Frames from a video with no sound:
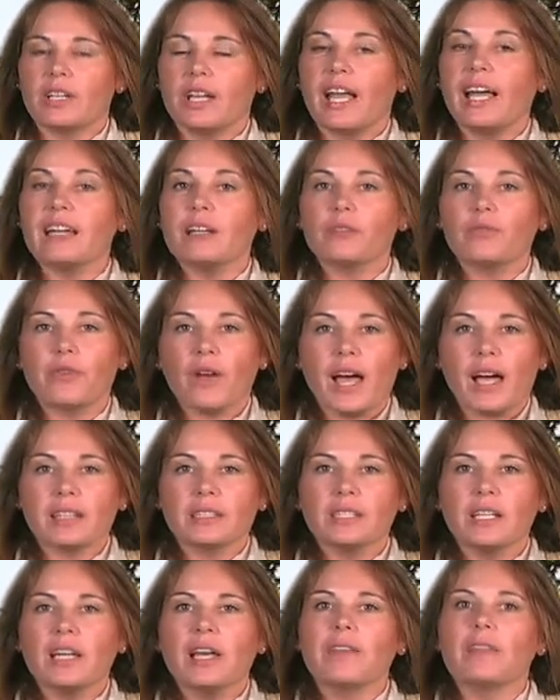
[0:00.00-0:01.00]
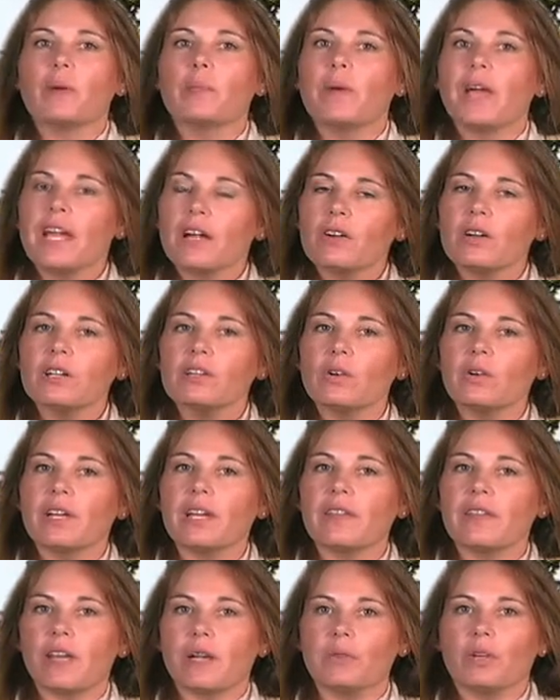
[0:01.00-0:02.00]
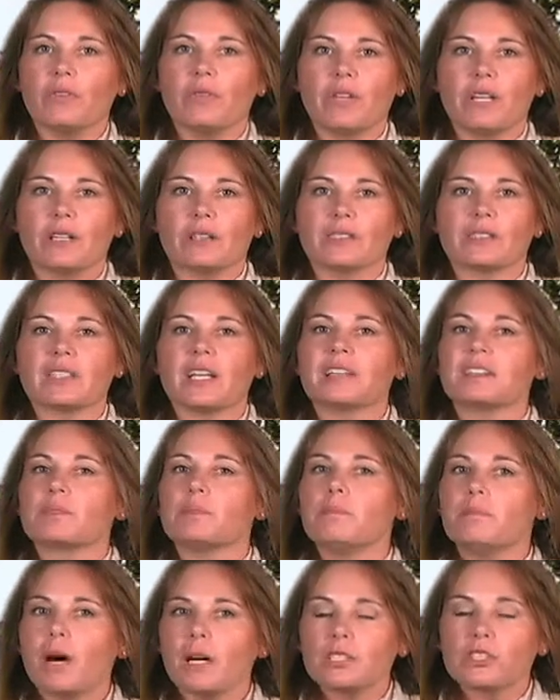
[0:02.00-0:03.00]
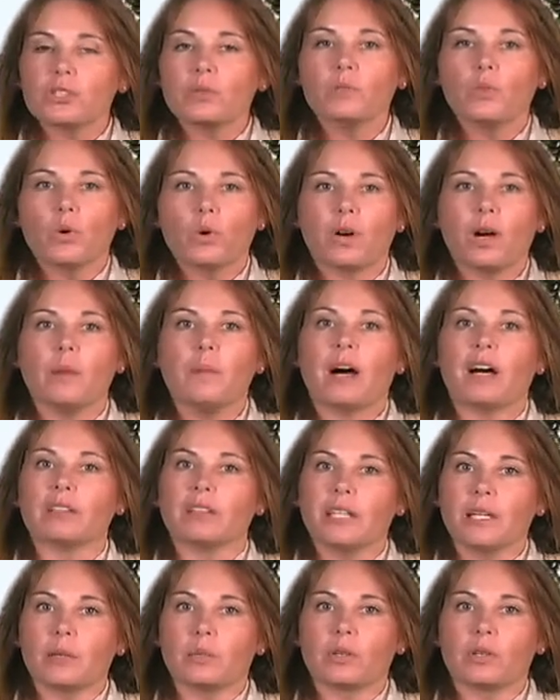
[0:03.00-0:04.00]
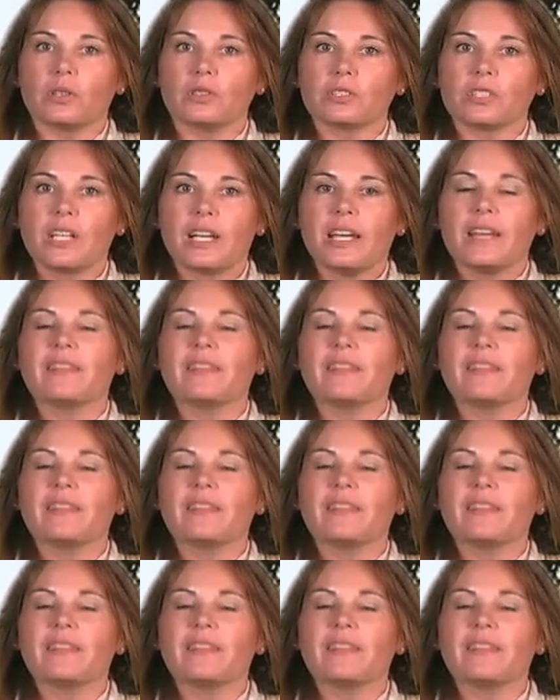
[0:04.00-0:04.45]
And in fact, the paranoia they reveal says much more about liberals